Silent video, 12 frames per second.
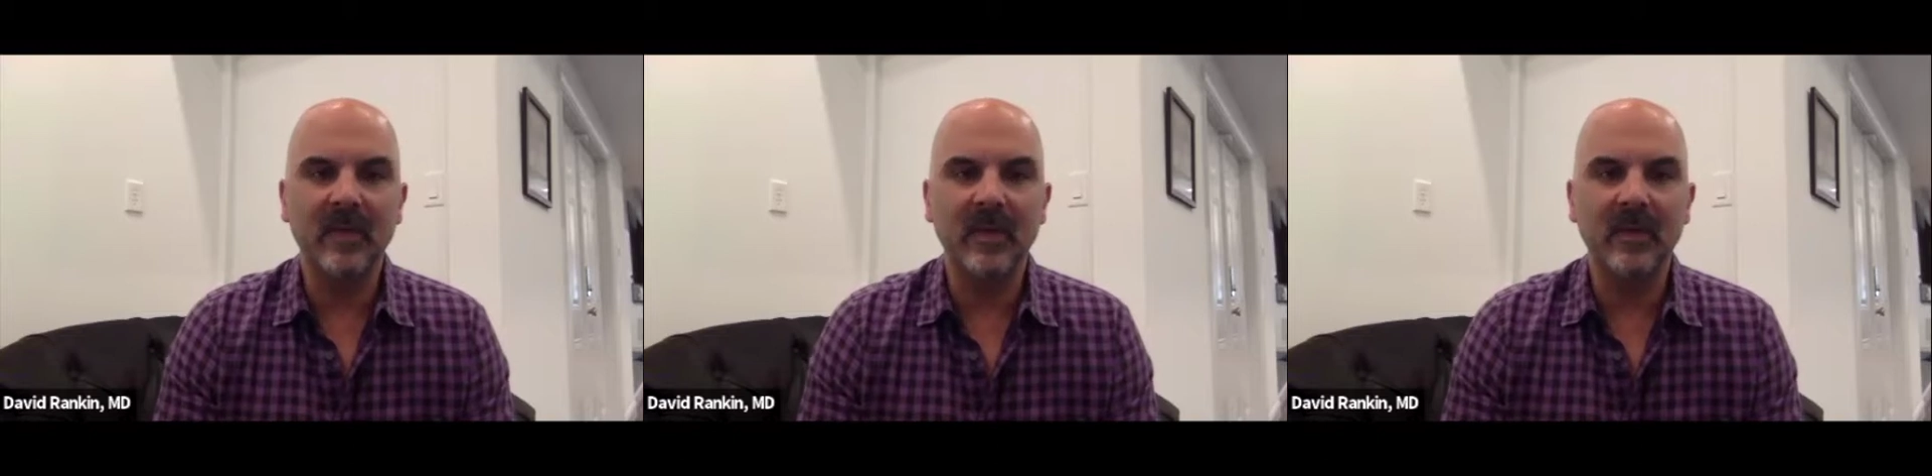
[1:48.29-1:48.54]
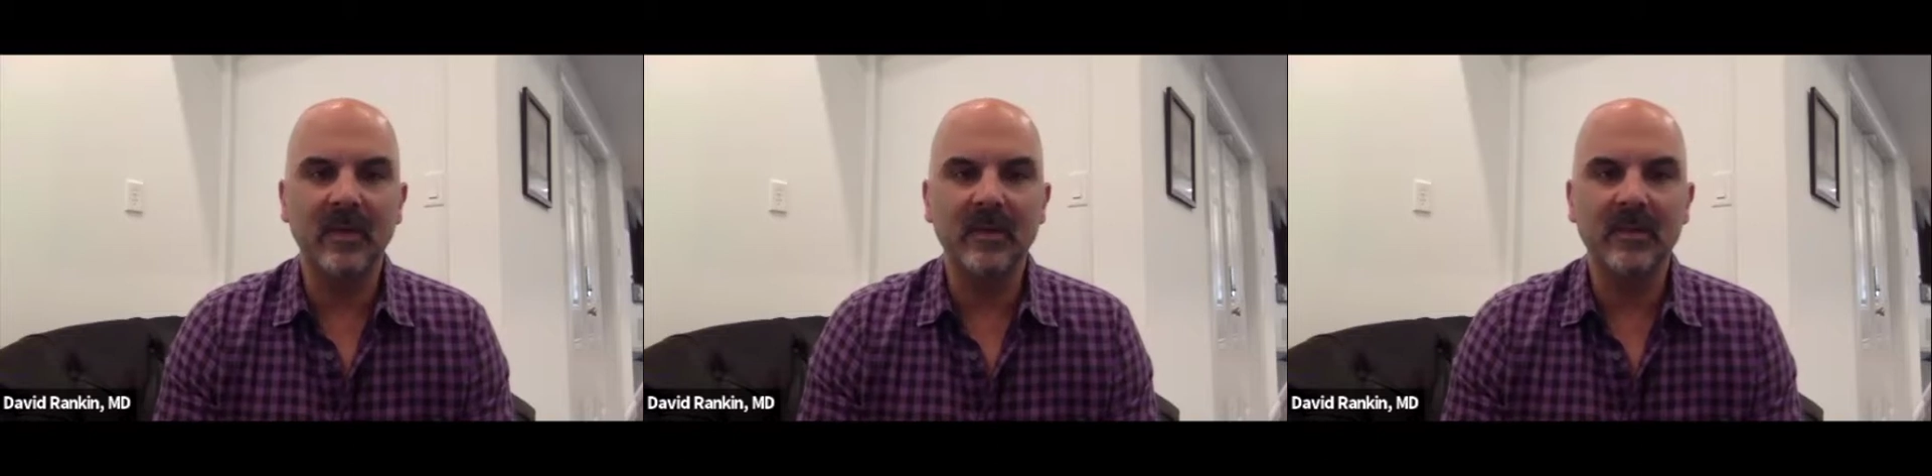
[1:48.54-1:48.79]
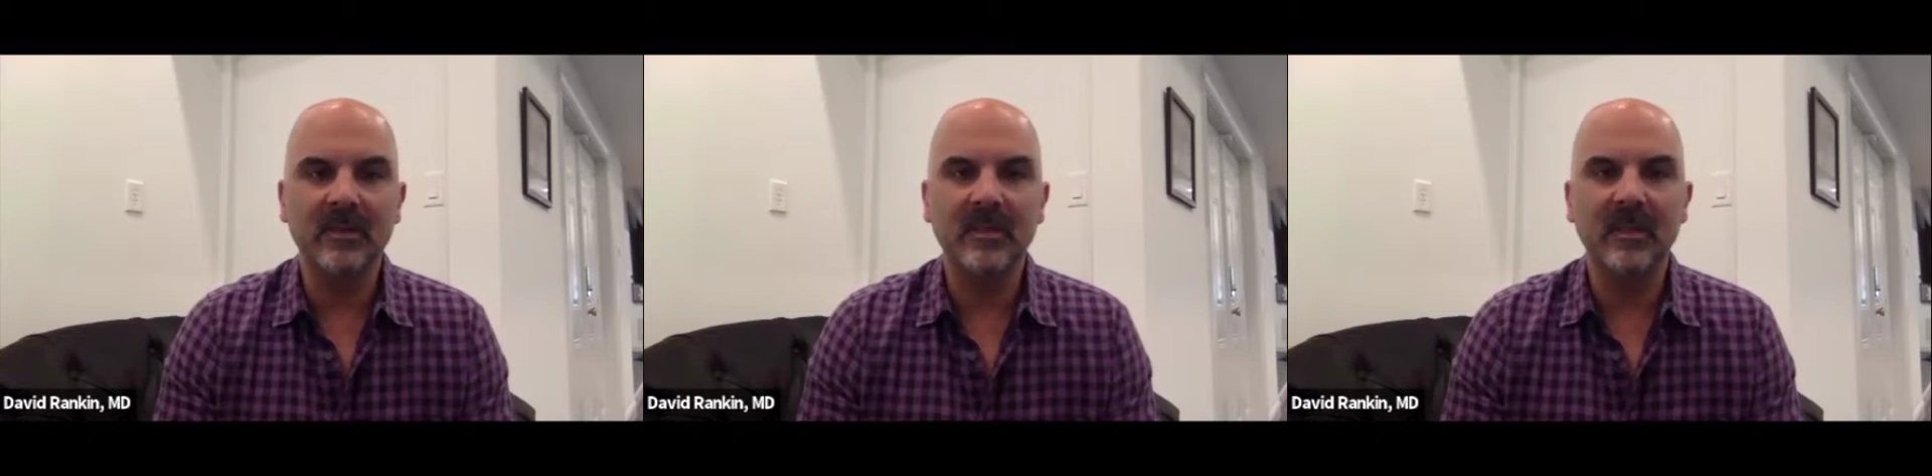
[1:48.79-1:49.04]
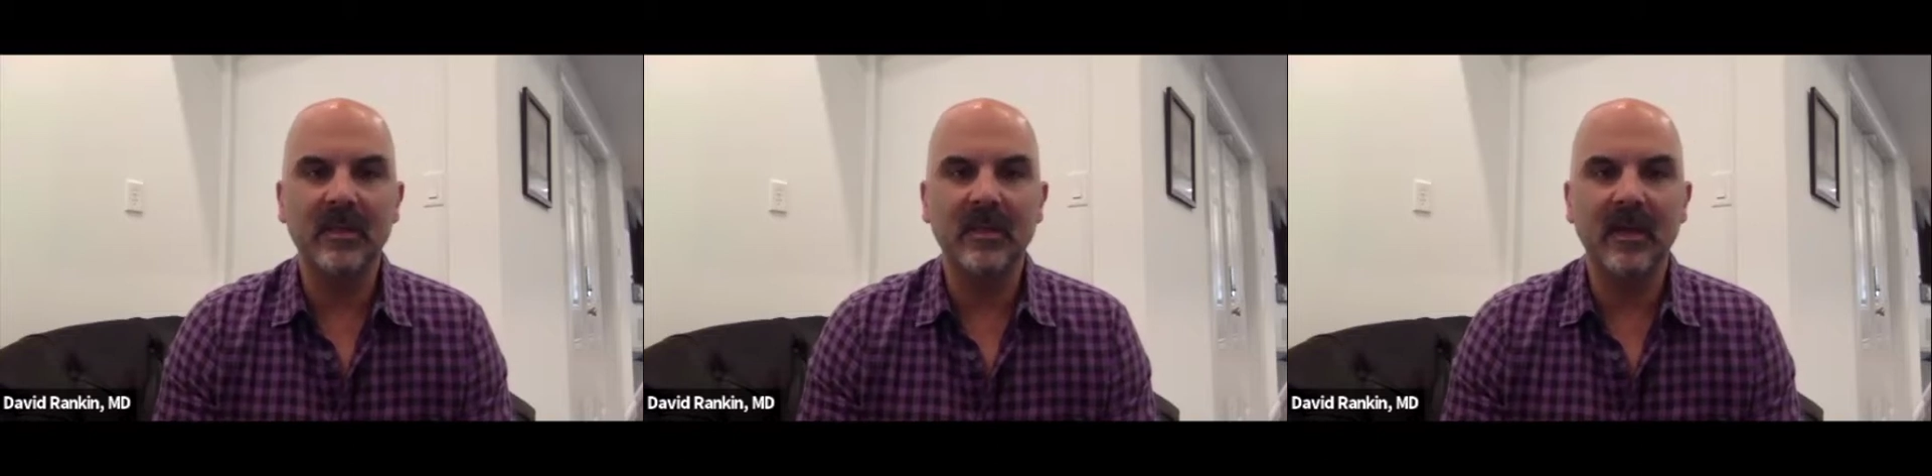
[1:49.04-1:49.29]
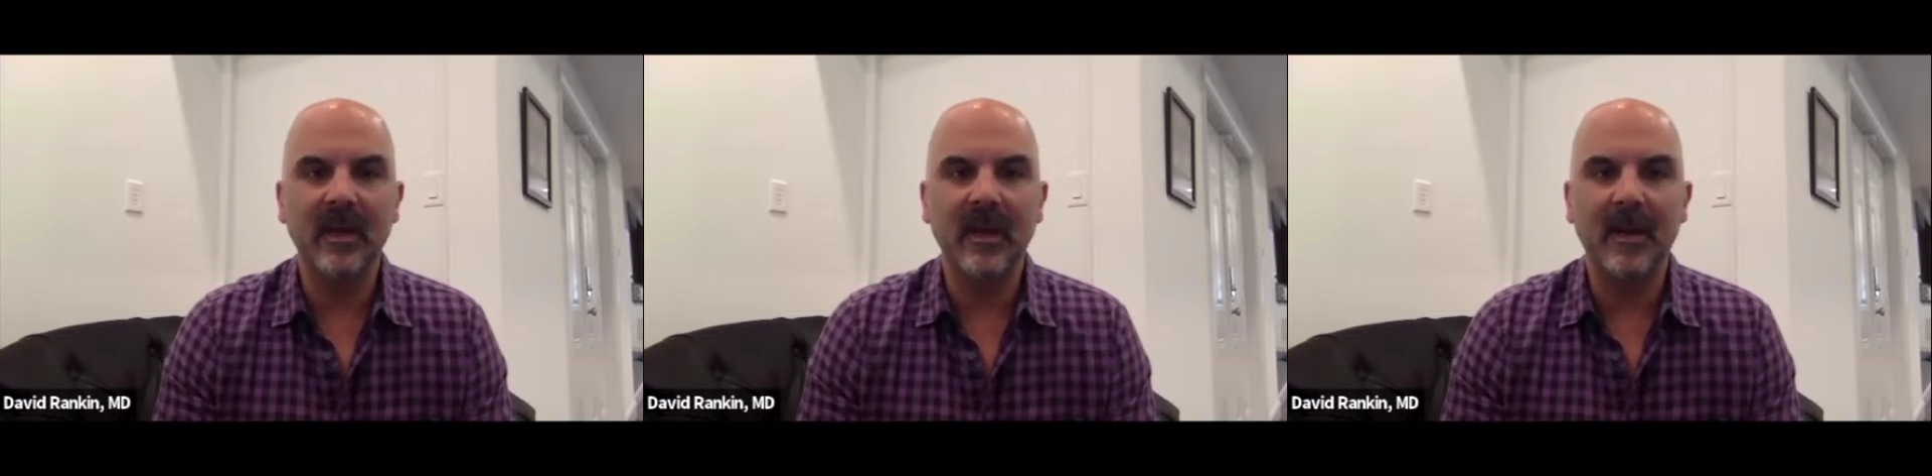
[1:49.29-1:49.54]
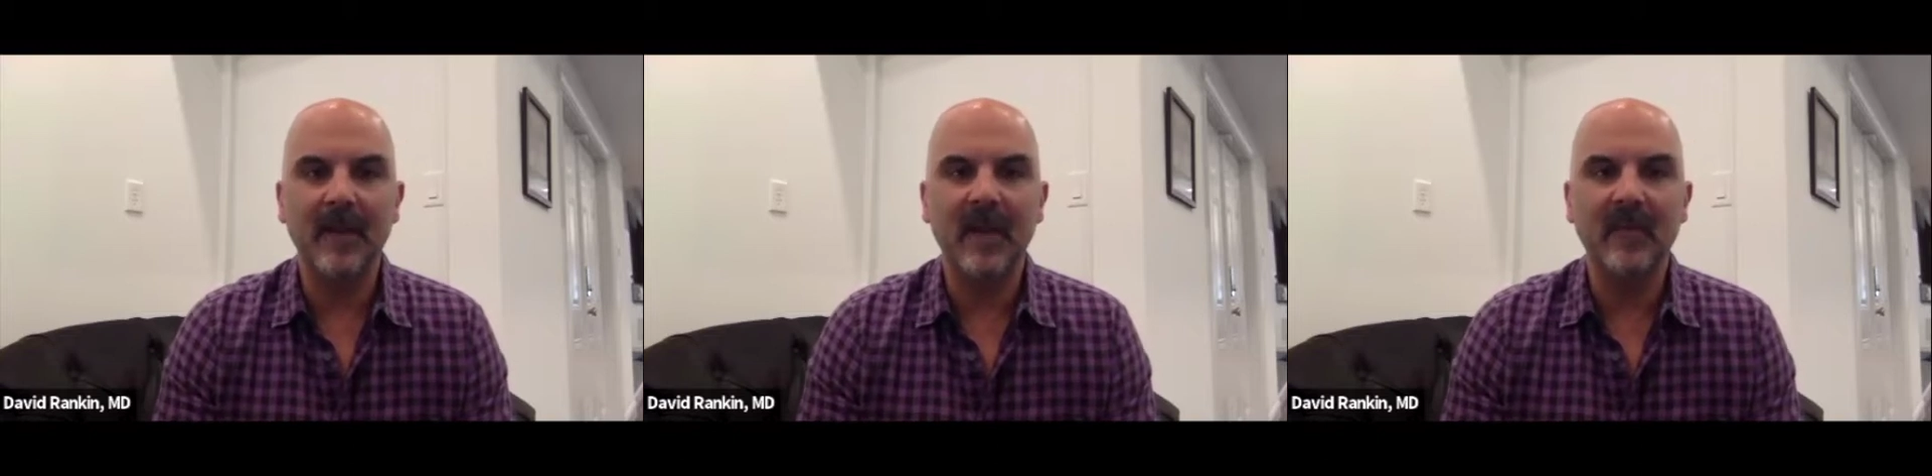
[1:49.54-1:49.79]
of years,
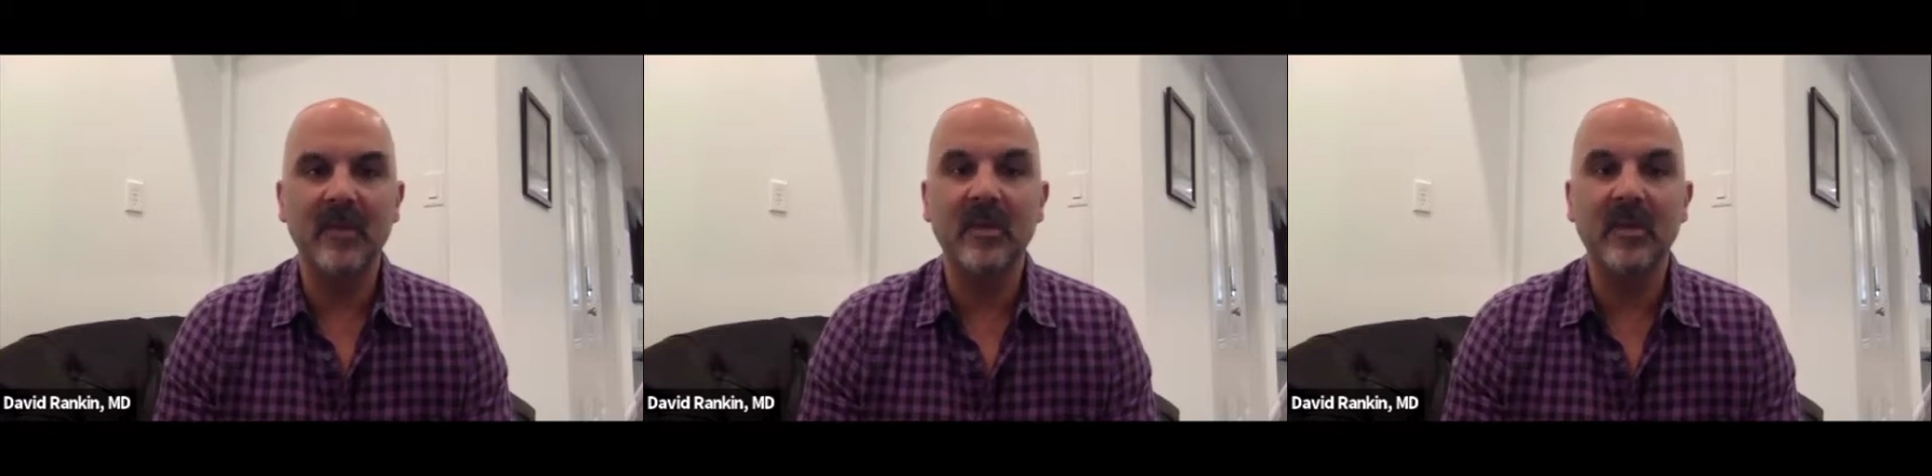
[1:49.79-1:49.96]
um,